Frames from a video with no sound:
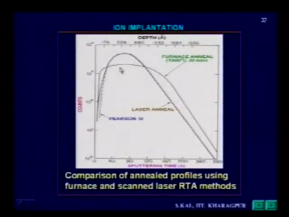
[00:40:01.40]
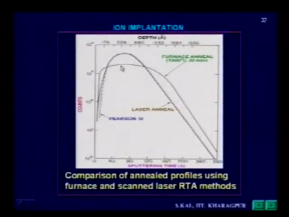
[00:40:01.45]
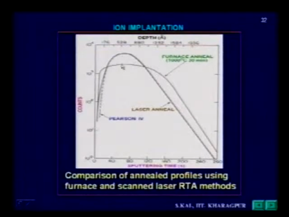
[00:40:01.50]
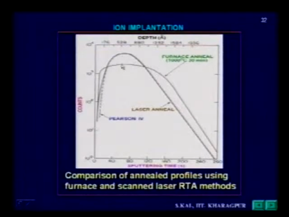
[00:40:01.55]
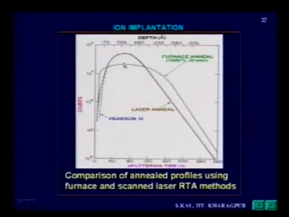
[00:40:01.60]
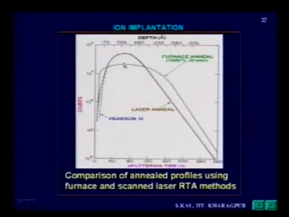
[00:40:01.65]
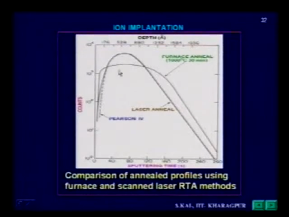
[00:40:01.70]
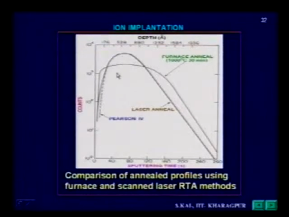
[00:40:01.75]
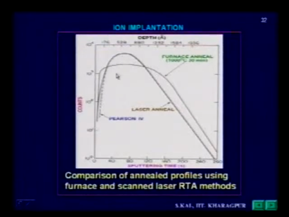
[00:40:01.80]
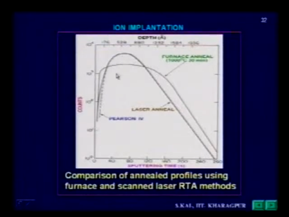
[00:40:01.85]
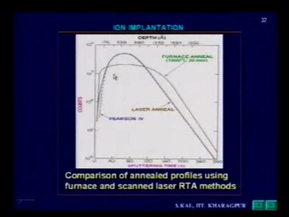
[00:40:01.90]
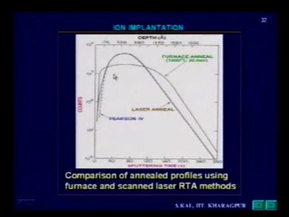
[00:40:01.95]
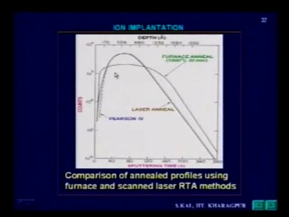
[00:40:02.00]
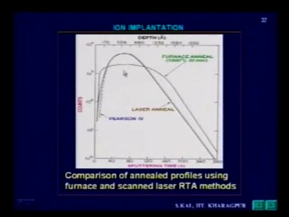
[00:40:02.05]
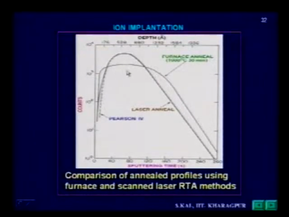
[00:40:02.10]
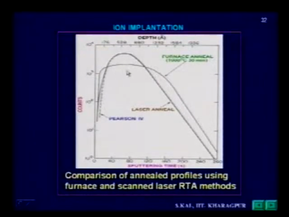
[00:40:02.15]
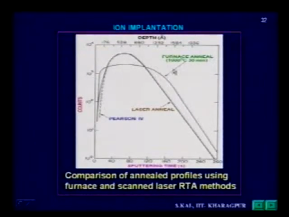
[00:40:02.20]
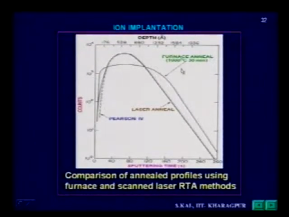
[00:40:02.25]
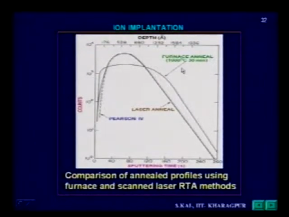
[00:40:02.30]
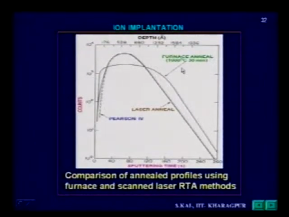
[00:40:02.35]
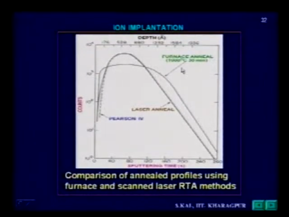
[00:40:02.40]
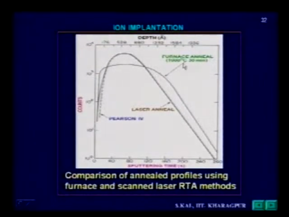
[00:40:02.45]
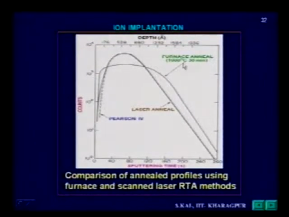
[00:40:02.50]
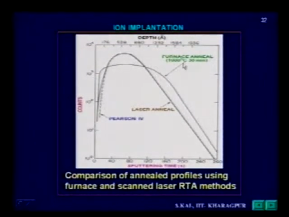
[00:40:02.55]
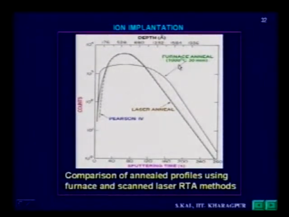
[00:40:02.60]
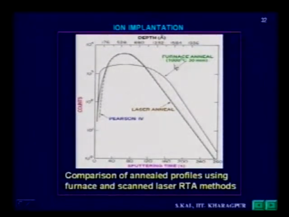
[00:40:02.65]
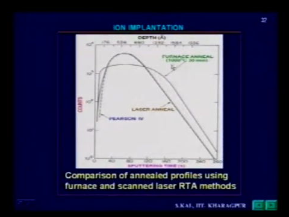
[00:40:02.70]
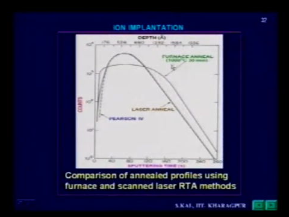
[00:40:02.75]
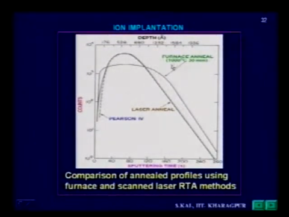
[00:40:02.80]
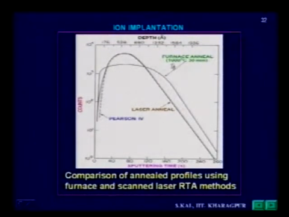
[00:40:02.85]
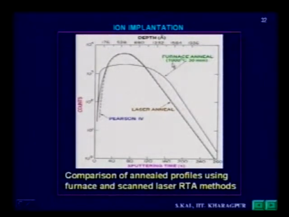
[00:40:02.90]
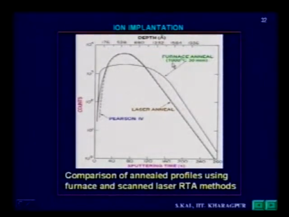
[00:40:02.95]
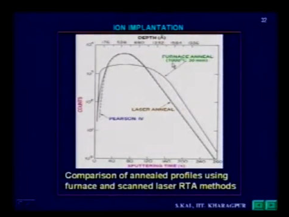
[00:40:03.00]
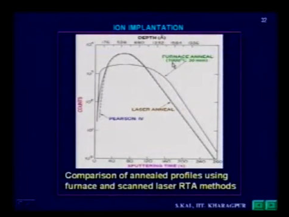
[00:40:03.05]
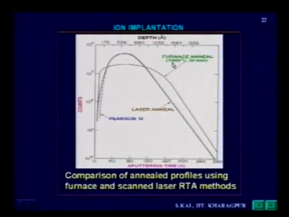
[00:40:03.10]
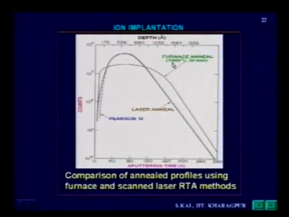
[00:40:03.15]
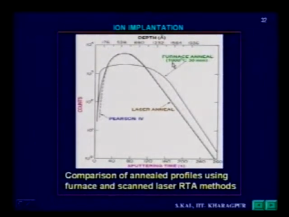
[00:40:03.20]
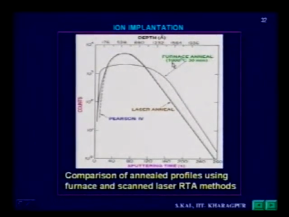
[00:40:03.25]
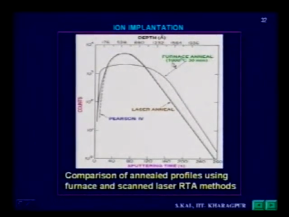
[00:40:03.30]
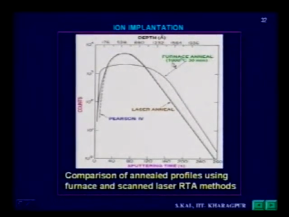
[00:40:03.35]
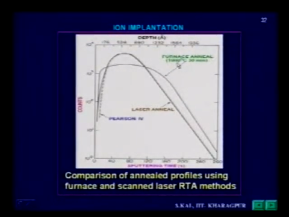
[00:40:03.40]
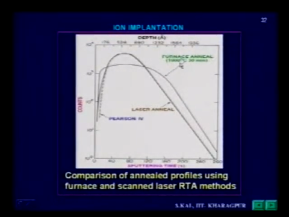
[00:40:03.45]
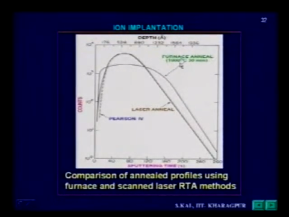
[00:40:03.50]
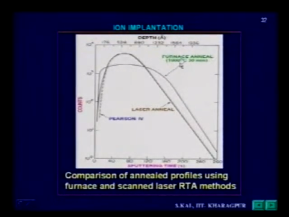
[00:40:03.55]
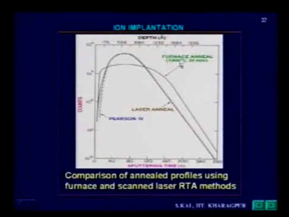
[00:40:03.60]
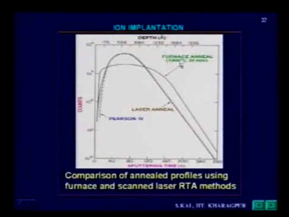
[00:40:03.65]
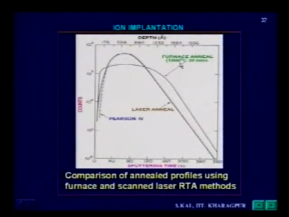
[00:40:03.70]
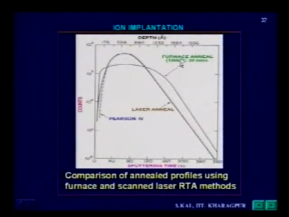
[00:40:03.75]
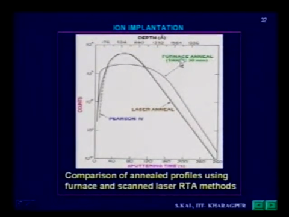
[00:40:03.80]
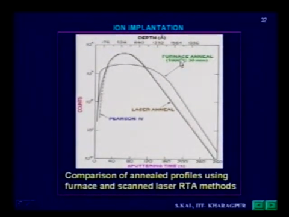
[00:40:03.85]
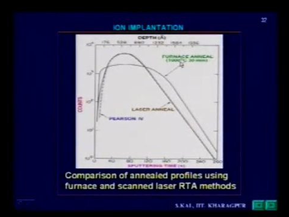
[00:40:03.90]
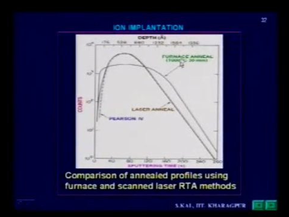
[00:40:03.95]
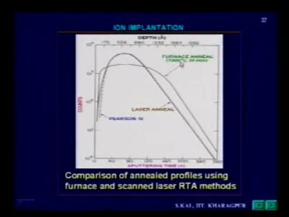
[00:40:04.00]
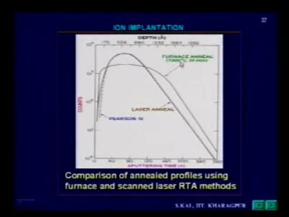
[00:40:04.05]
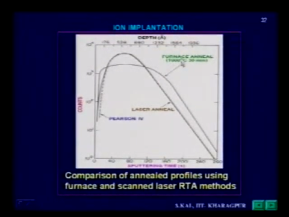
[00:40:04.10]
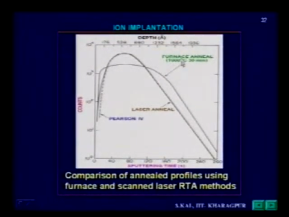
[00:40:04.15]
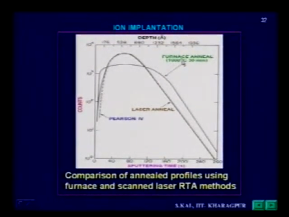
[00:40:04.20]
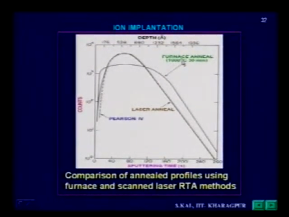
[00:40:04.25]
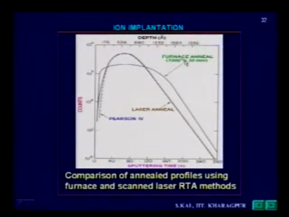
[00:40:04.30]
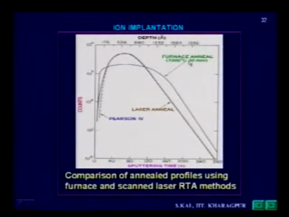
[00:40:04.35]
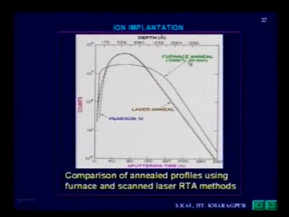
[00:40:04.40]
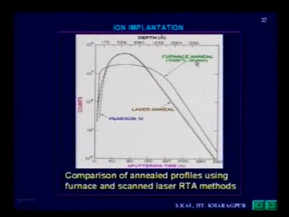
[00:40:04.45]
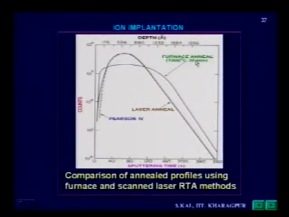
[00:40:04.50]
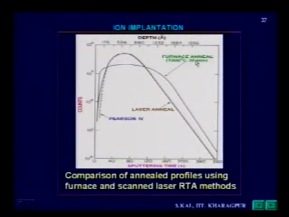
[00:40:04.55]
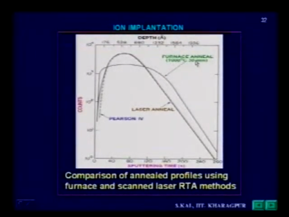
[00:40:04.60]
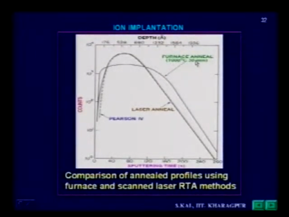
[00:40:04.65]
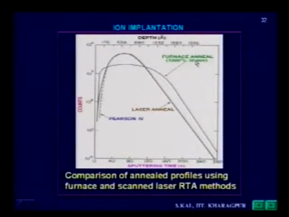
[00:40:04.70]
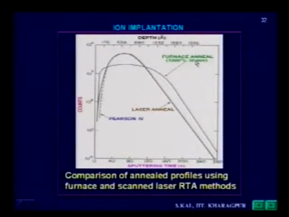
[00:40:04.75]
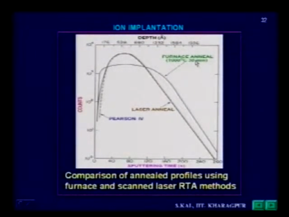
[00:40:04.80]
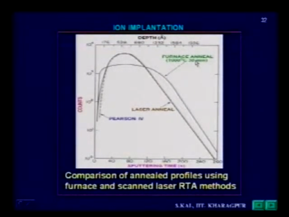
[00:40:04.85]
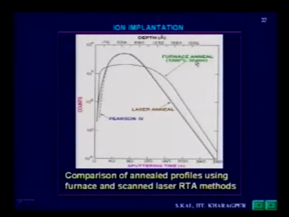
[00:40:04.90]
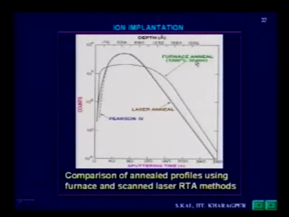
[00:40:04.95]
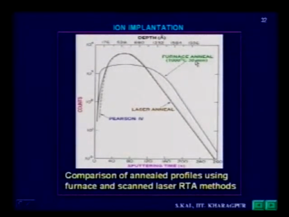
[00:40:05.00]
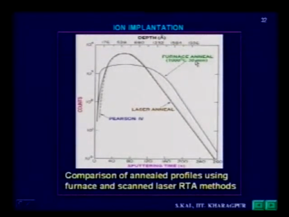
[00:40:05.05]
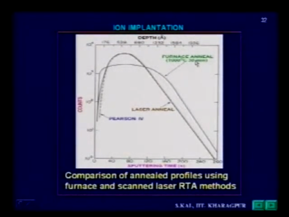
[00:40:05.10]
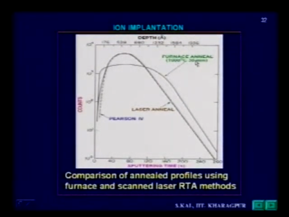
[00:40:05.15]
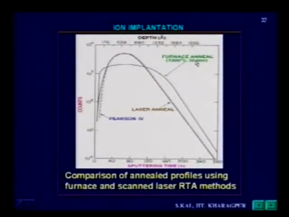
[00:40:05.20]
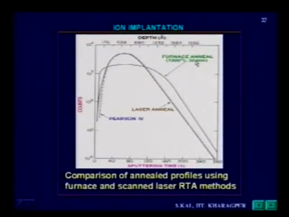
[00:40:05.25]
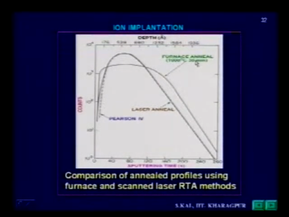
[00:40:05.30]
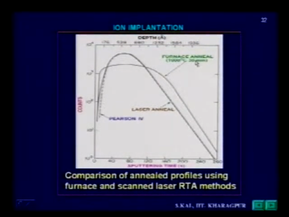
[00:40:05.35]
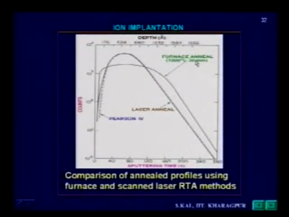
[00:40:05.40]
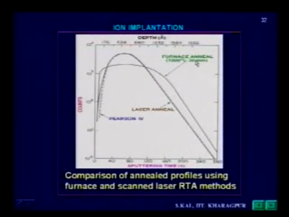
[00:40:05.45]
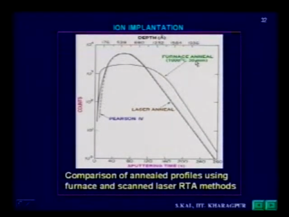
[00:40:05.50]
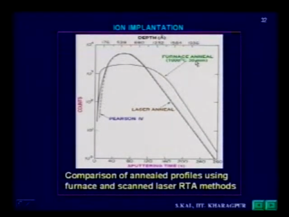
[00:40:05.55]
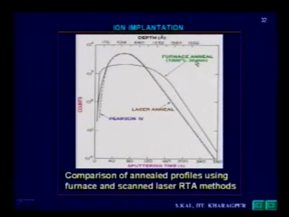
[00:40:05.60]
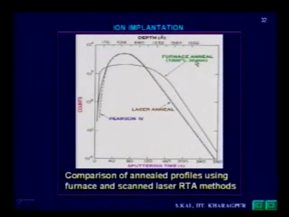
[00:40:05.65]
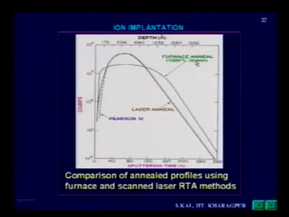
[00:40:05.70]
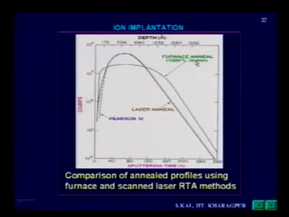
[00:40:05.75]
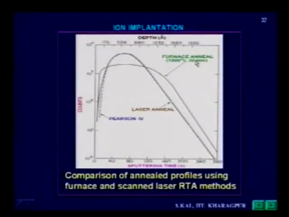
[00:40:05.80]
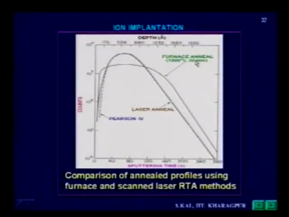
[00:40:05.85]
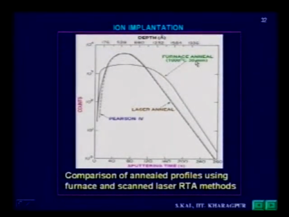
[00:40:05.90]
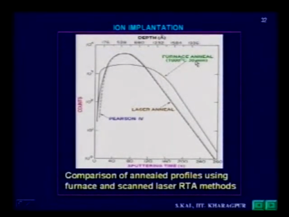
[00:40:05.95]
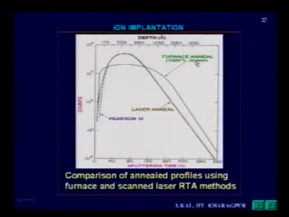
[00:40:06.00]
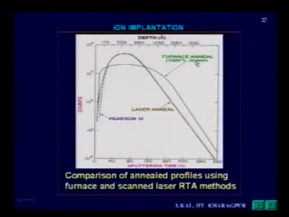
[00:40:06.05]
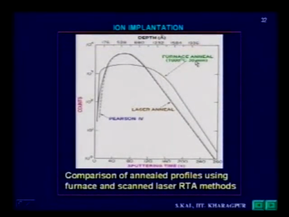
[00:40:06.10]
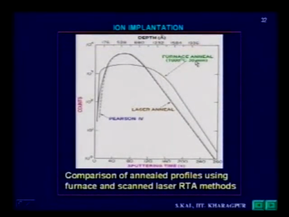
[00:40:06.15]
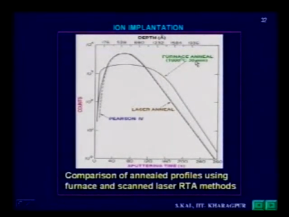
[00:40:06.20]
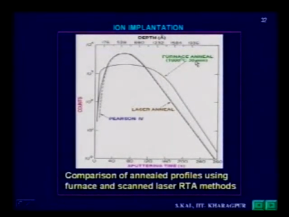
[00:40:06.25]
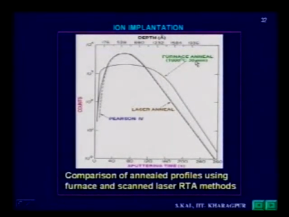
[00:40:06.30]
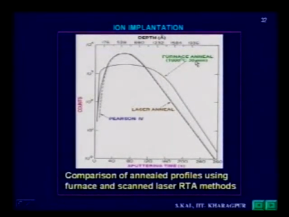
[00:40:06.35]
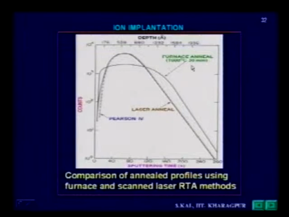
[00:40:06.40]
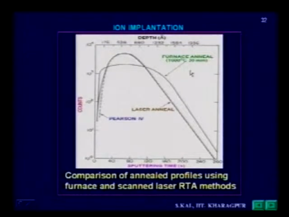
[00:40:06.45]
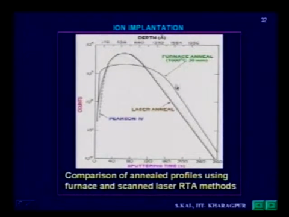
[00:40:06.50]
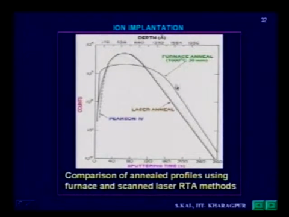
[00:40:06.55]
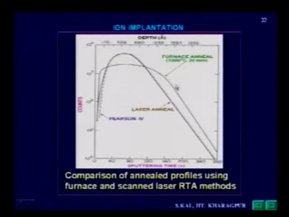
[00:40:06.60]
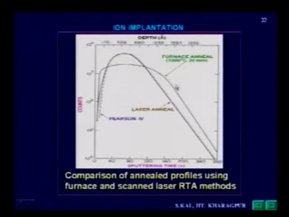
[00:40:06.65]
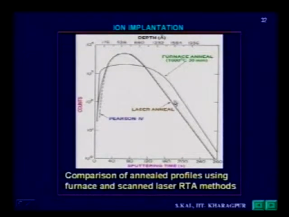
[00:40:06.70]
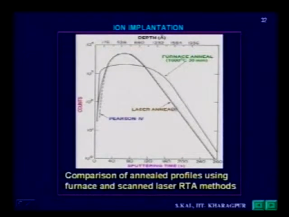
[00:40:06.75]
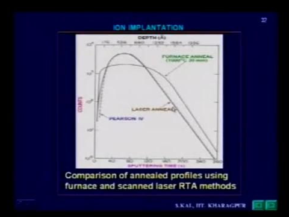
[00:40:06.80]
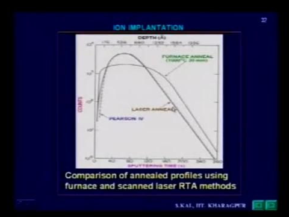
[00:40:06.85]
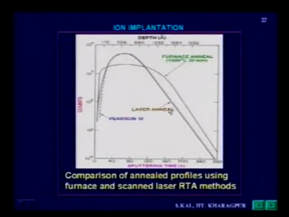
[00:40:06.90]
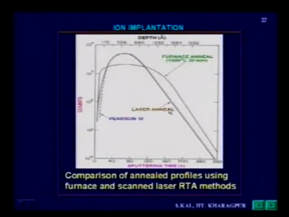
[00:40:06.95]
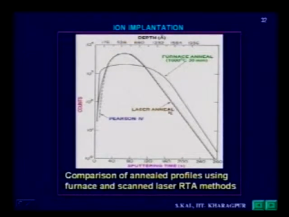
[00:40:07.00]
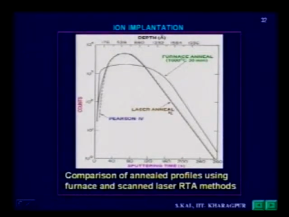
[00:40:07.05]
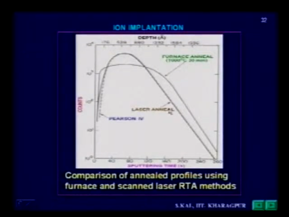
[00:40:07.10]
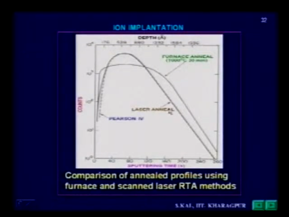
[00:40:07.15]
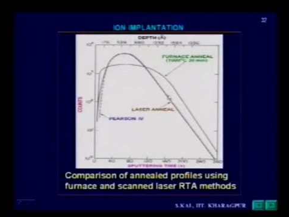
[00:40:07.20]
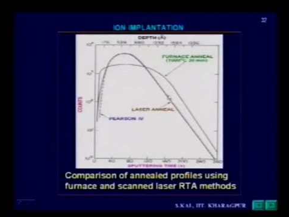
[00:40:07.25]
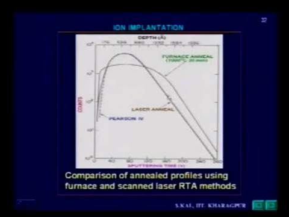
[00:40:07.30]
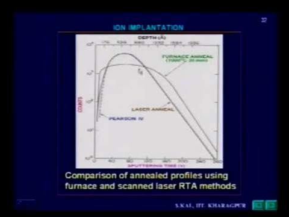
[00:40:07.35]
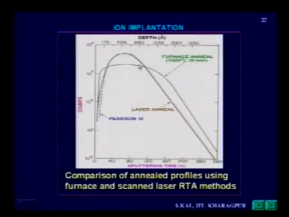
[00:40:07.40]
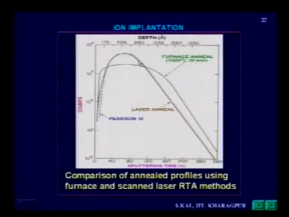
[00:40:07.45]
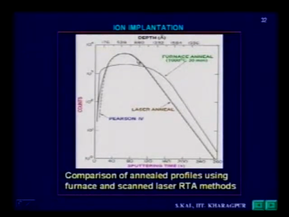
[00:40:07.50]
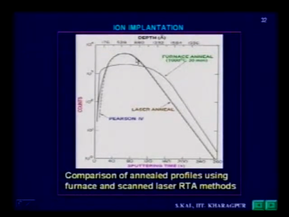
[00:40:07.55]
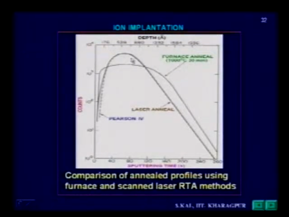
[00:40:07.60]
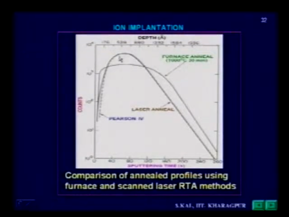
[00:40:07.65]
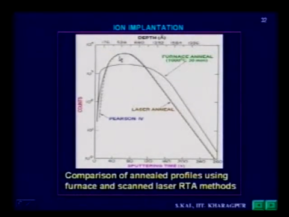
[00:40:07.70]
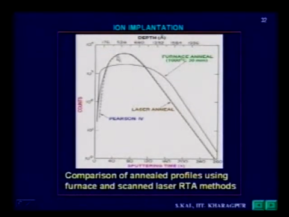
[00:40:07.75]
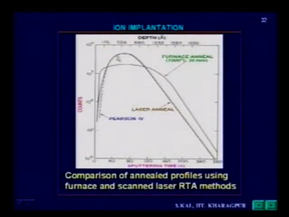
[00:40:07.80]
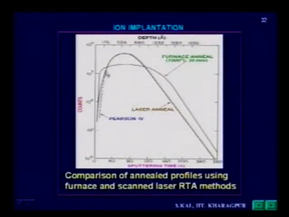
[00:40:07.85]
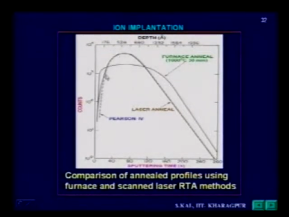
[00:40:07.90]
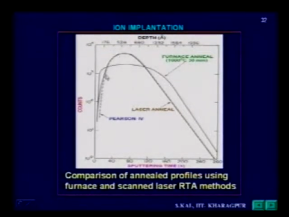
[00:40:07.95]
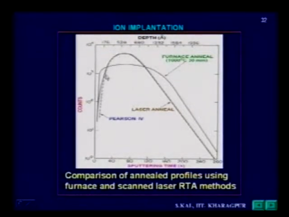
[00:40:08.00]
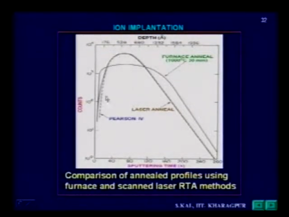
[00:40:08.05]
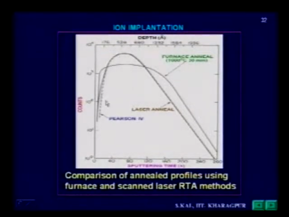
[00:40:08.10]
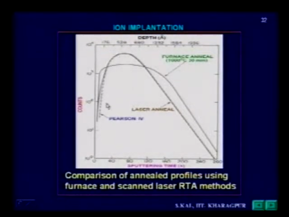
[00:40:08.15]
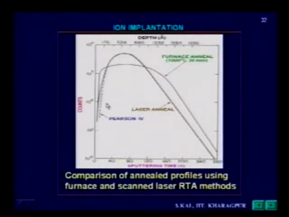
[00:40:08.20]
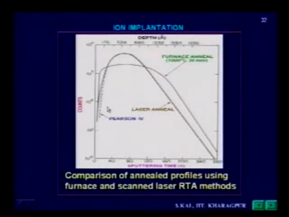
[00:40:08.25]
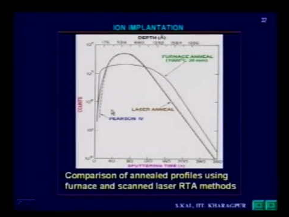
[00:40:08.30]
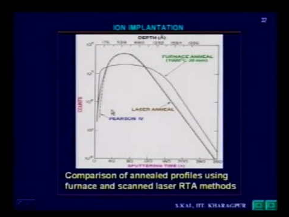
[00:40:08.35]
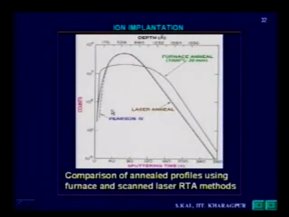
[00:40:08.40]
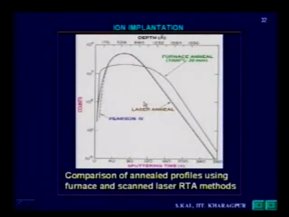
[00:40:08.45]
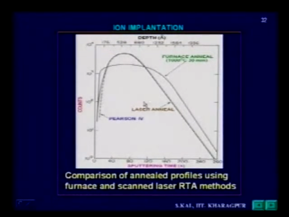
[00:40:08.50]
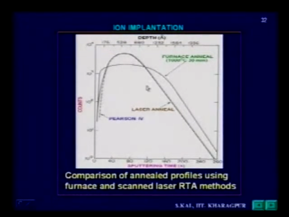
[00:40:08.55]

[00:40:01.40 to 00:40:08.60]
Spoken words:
No face is visible, so there are no lips to read.